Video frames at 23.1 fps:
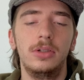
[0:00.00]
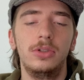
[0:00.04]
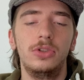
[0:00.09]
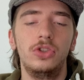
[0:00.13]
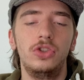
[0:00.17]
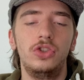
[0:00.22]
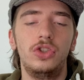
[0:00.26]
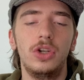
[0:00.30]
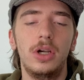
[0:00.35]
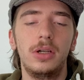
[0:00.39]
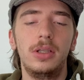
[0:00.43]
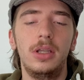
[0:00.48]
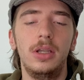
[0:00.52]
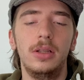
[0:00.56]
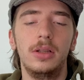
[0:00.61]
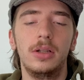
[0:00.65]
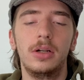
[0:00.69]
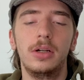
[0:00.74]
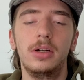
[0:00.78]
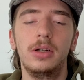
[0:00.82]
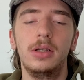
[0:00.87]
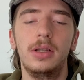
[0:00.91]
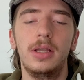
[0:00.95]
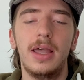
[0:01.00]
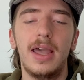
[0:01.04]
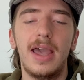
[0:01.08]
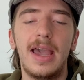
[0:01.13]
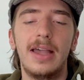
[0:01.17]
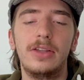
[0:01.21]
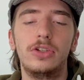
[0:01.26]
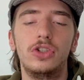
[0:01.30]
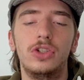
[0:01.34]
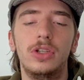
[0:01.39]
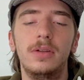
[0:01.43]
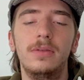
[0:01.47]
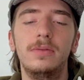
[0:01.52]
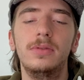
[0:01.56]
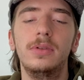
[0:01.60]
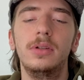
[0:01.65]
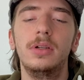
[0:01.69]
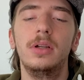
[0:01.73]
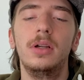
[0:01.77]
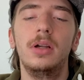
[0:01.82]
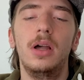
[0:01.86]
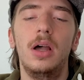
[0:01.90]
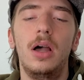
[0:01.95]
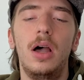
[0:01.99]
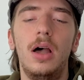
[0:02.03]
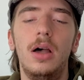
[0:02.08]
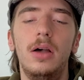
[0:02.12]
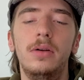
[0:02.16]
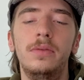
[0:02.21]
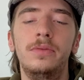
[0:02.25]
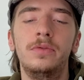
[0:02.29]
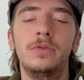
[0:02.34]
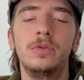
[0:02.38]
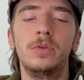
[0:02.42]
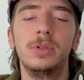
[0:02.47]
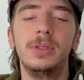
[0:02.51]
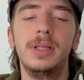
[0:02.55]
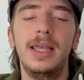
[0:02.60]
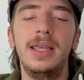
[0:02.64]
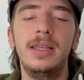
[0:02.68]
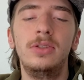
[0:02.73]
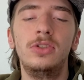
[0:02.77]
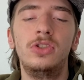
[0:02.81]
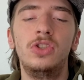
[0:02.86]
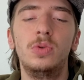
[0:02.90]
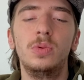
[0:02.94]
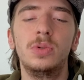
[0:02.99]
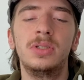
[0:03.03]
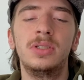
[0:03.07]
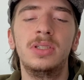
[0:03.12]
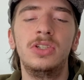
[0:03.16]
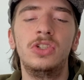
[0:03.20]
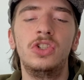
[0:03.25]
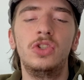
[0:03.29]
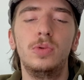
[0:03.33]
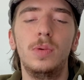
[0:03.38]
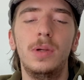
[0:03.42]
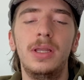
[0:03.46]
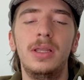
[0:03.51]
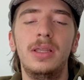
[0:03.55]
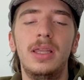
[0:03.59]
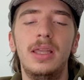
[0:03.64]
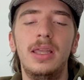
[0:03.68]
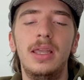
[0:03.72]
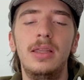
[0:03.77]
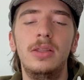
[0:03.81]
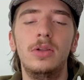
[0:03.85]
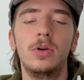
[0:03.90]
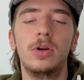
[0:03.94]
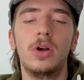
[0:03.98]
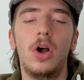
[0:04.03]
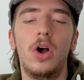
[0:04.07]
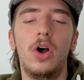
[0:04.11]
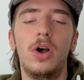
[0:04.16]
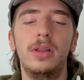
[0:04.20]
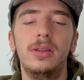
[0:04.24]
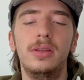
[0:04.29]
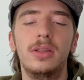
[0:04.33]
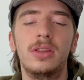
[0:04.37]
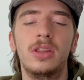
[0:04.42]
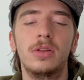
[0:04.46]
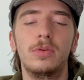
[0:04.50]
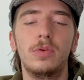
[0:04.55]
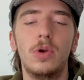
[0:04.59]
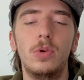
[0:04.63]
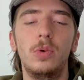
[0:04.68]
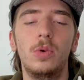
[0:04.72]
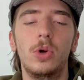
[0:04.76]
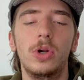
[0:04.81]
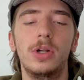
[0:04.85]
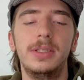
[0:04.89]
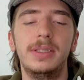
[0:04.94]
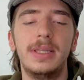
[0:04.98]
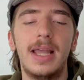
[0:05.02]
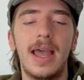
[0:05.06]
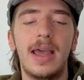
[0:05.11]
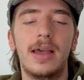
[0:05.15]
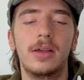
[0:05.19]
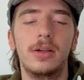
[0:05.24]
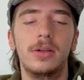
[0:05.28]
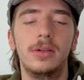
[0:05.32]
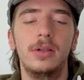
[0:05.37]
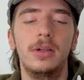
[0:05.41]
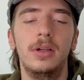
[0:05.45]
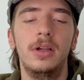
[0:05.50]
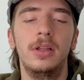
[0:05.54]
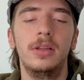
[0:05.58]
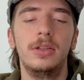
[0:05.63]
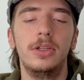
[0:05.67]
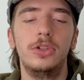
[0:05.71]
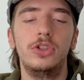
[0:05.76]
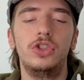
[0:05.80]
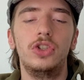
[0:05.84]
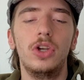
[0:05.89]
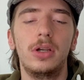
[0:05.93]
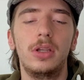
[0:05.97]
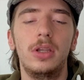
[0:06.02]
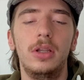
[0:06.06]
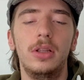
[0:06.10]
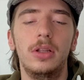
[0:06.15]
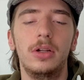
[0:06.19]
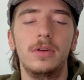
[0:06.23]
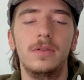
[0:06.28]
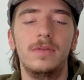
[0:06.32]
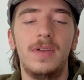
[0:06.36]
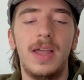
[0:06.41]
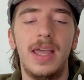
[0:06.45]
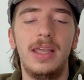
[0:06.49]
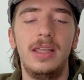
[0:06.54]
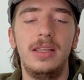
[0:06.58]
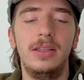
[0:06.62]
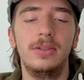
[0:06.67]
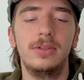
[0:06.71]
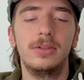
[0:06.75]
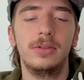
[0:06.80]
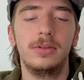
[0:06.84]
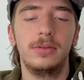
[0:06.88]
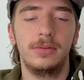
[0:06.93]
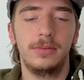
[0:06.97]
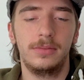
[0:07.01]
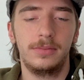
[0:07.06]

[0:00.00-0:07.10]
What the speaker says: Jugular, adjective, of relating to or situated in or on the throat or neck, the jugular veins.